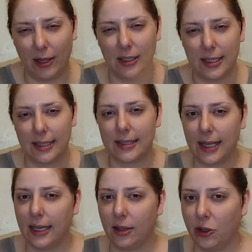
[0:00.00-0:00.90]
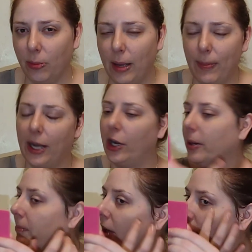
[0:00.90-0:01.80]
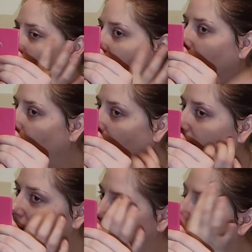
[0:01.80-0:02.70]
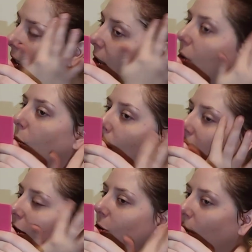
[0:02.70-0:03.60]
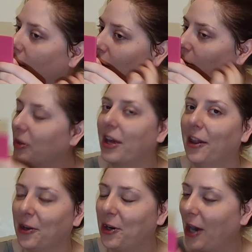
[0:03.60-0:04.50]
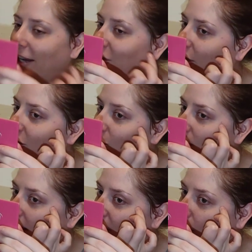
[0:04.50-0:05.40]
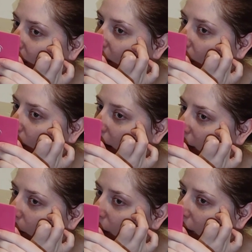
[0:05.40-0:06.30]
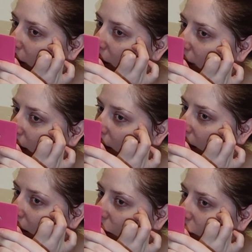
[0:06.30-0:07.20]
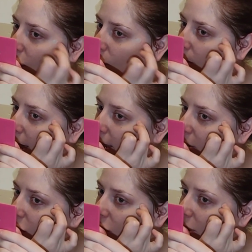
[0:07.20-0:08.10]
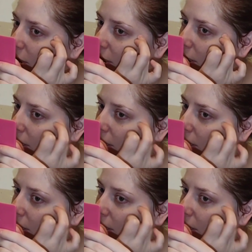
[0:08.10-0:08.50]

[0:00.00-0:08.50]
melt into the skin a little bit better. But what you want to do with color corrector is you never want to go in with too much.